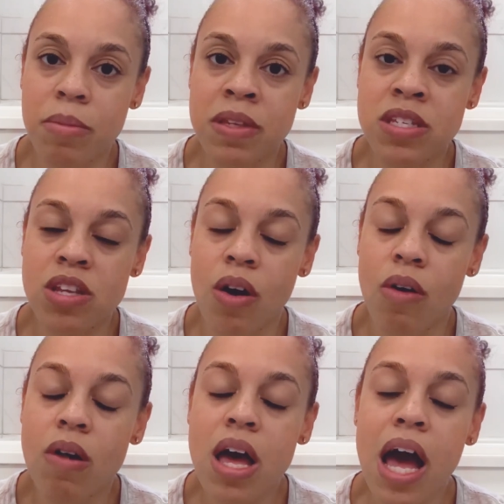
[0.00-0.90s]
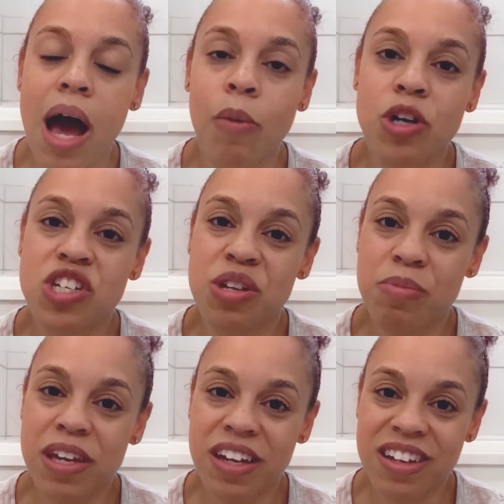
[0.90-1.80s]
And so I want you to
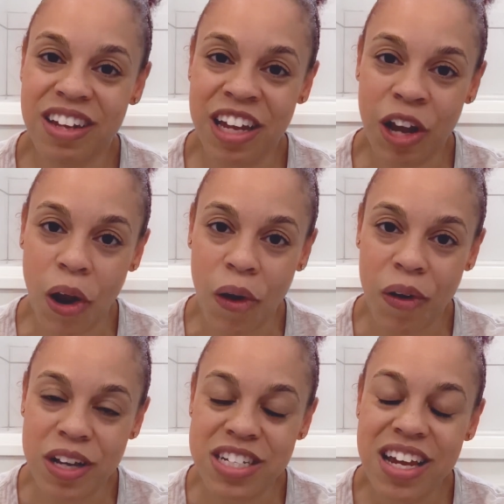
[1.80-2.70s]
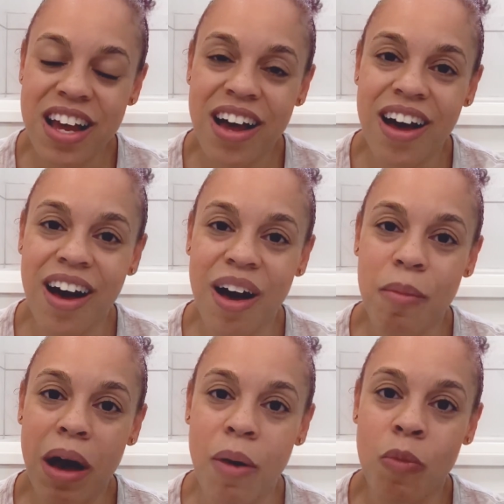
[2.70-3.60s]
be encouraged.
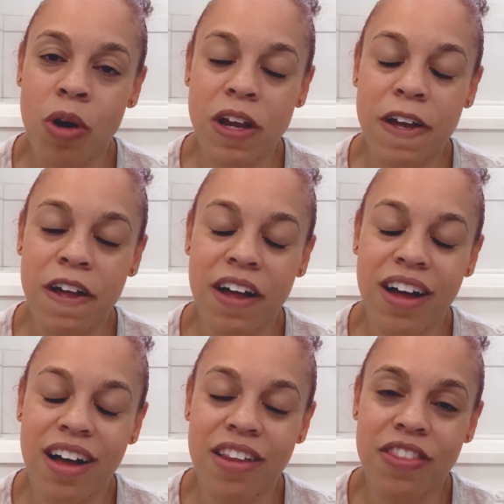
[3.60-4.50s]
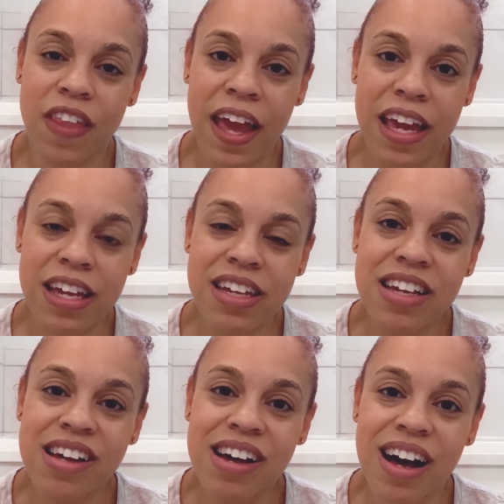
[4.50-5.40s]
I want to thank
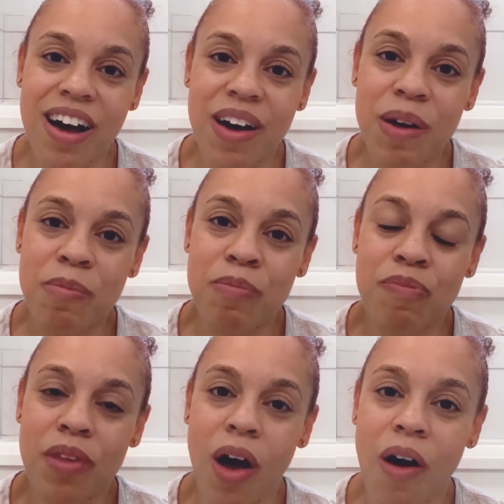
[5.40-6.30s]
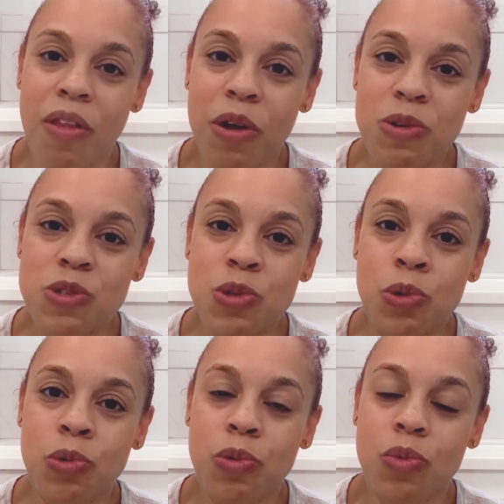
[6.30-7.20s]
all those
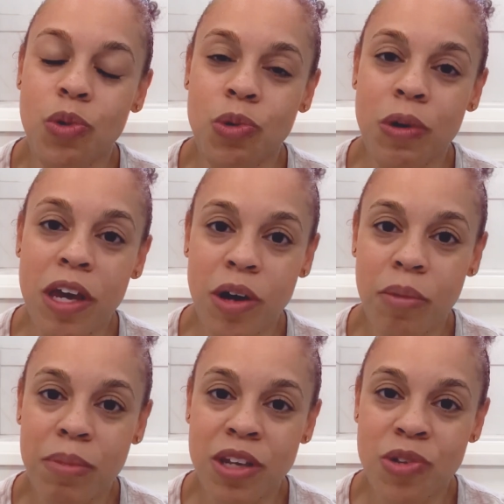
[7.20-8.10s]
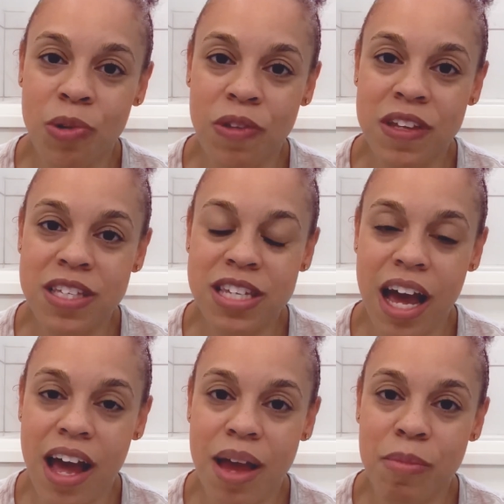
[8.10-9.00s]
who helped me during this
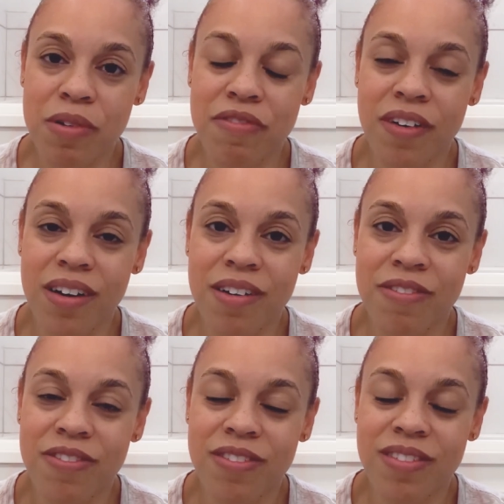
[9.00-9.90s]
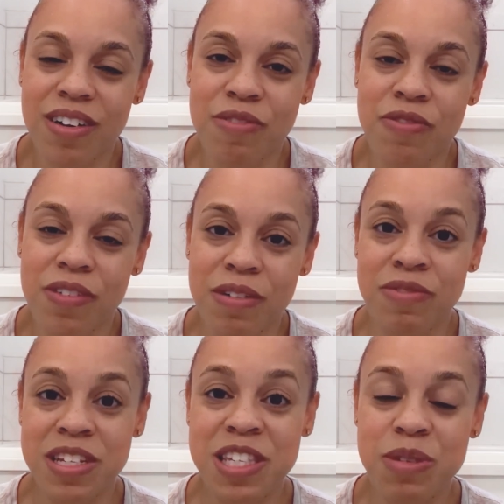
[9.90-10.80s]
time of
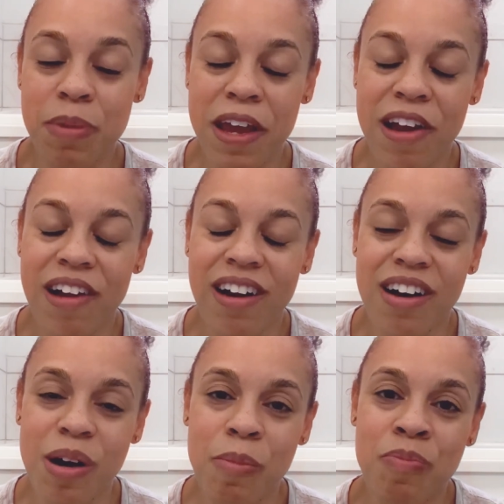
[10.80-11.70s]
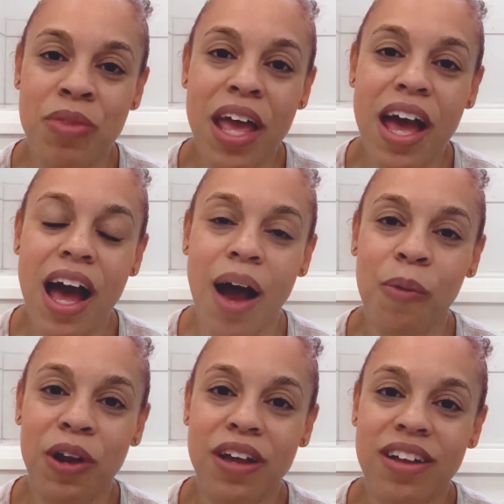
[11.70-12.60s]
despair. I
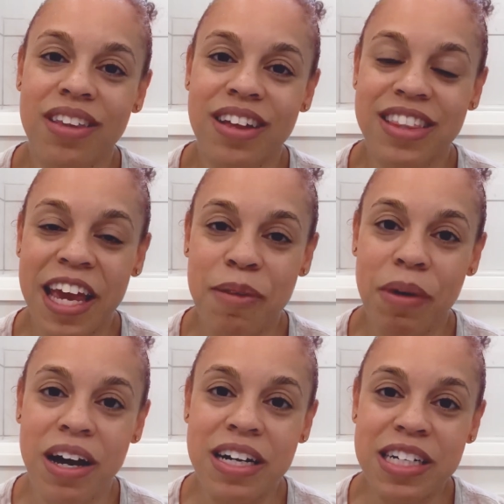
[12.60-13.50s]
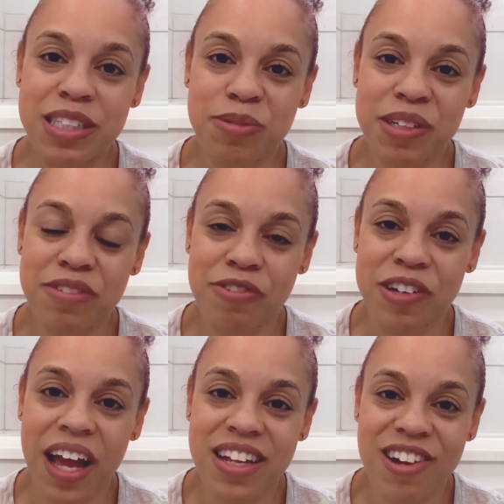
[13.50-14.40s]
want to thank my husband for
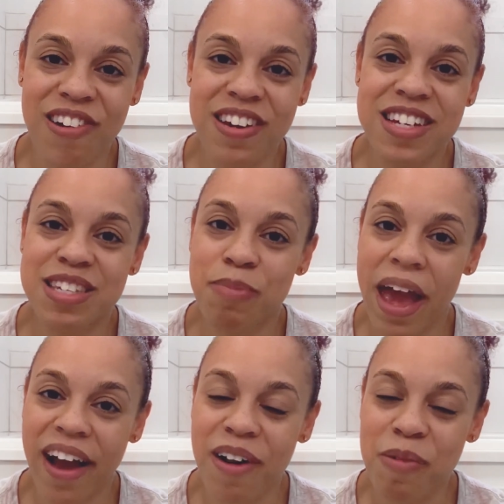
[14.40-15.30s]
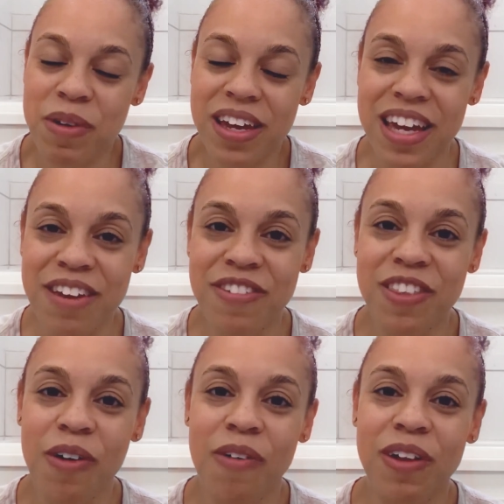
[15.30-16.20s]
not turning his back on me, even
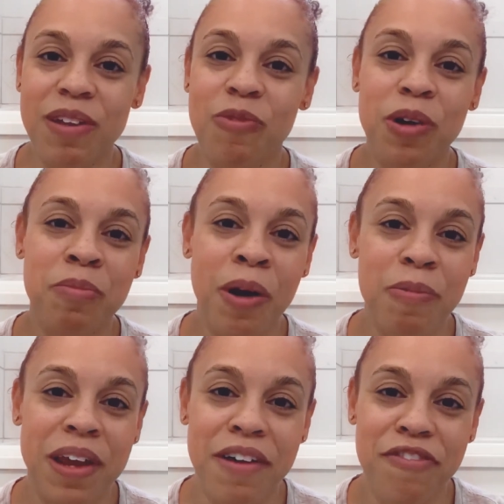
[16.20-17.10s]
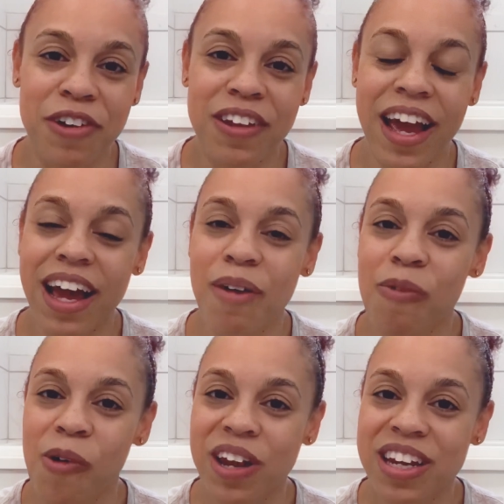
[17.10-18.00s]
though in one moment I felt like I
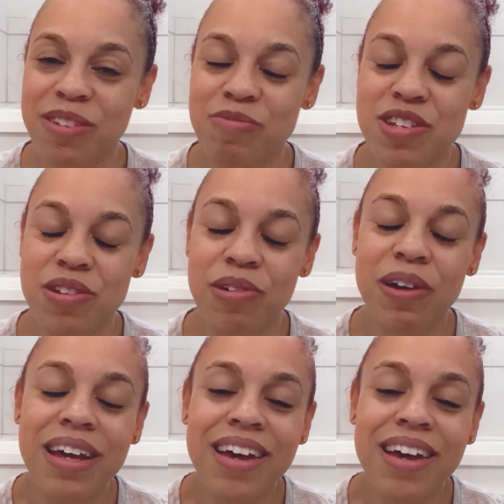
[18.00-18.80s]
wanted him to.